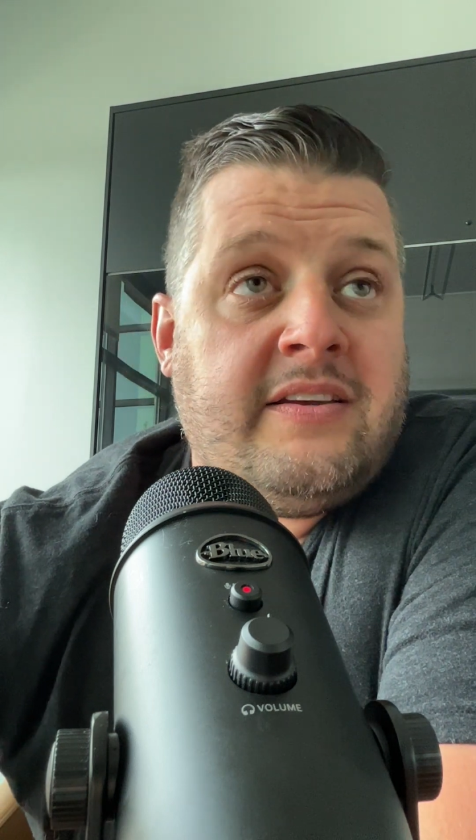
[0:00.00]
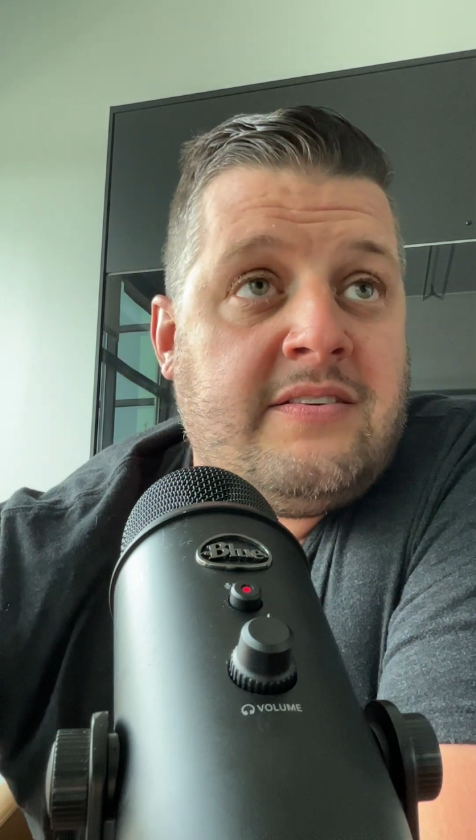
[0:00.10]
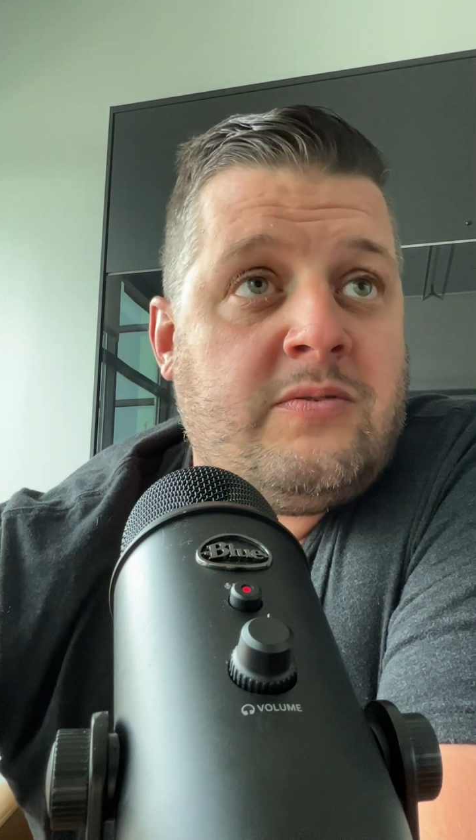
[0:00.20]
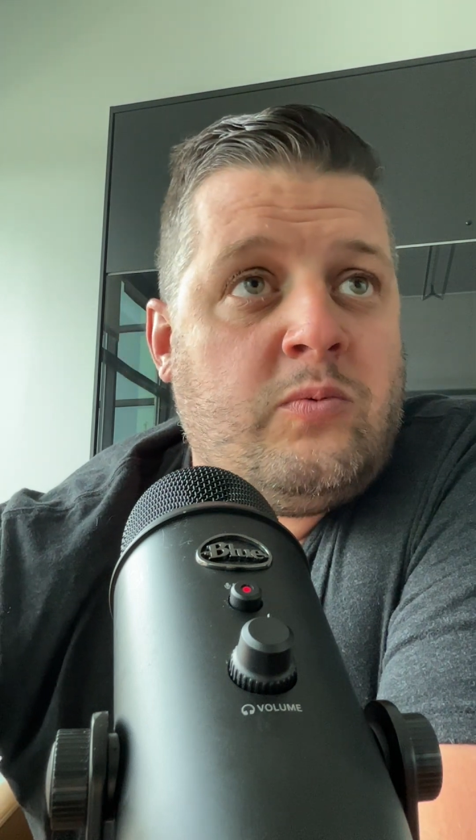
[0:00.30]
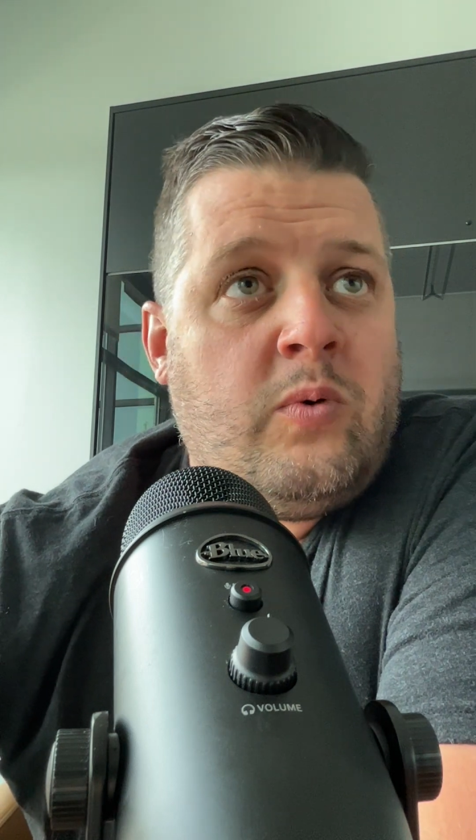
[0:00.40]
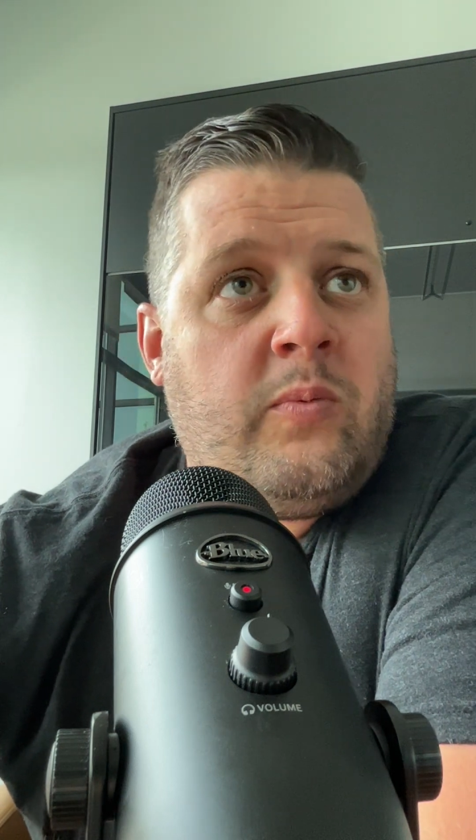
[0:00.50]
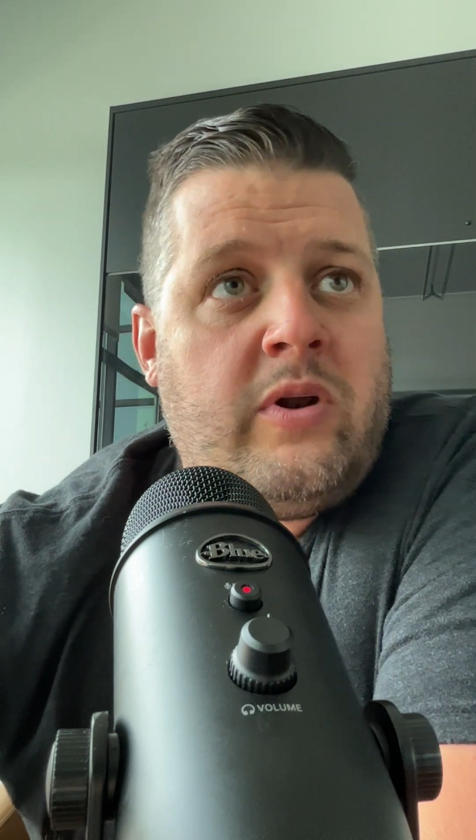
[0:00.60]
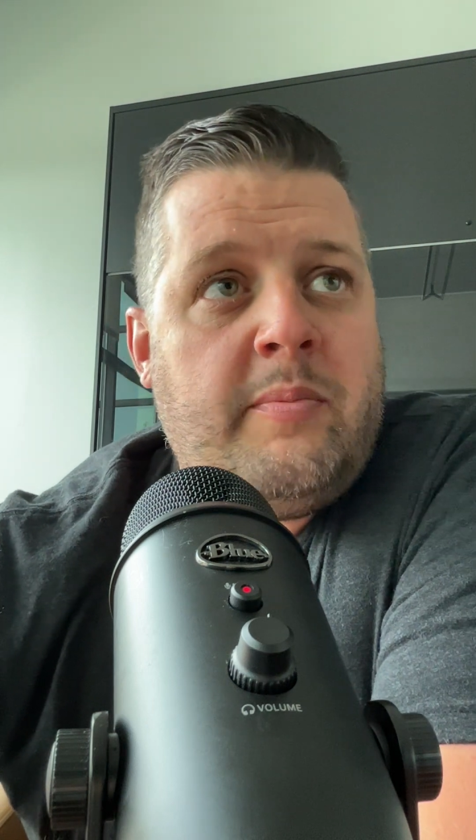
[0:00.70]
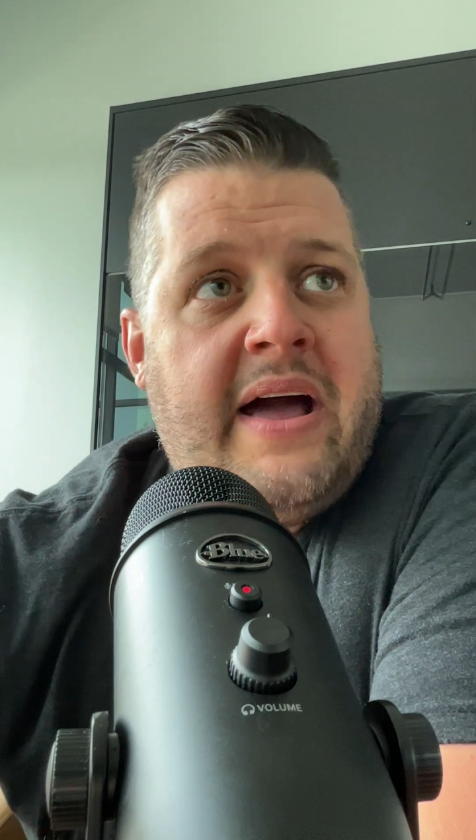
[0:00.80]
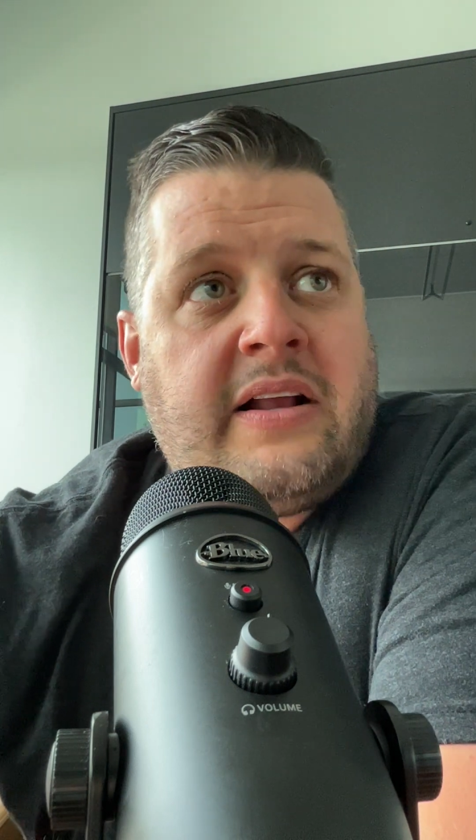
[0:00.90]
is
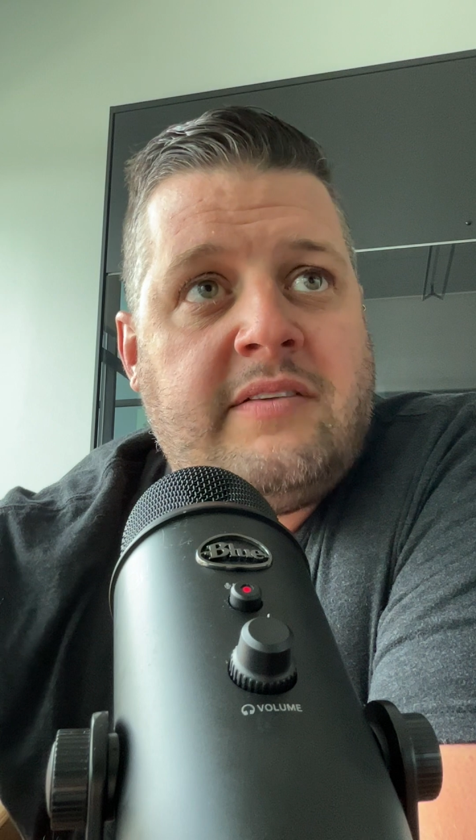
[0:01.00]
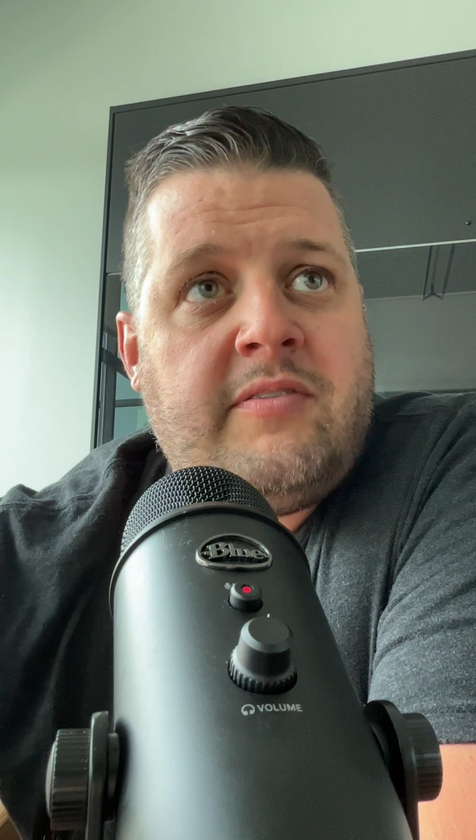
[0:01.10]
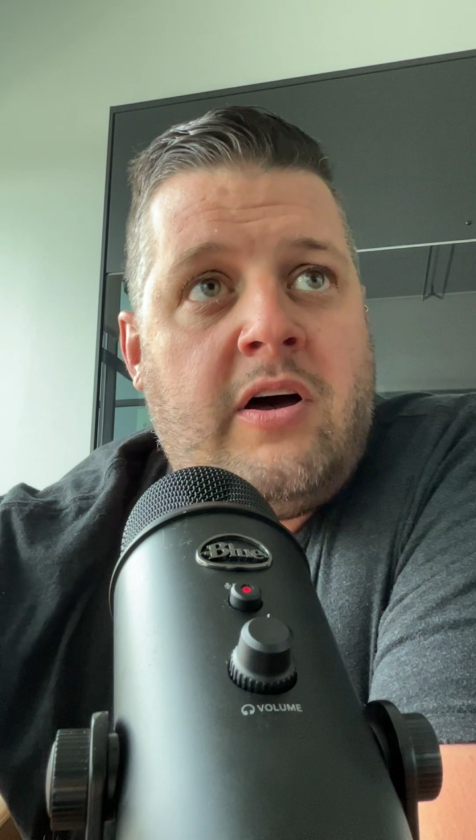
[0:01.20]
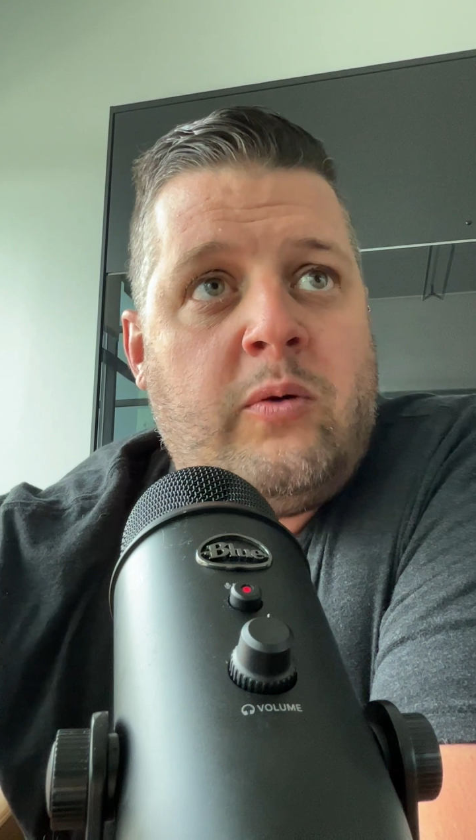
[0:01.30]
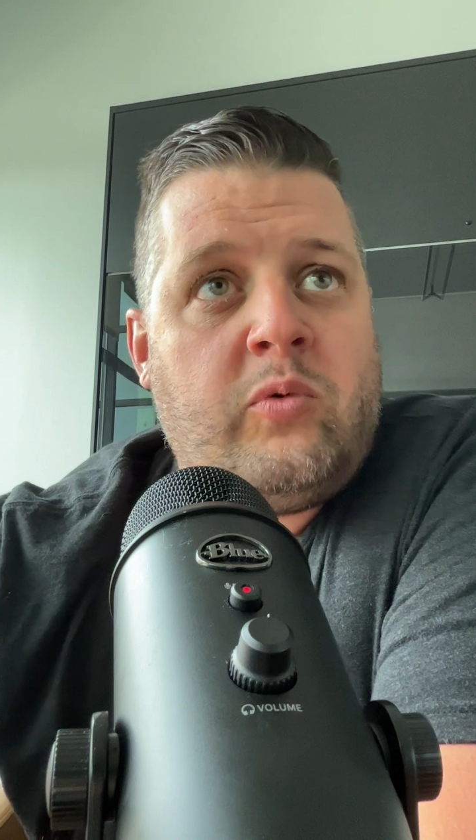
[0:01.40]
what I'm active on.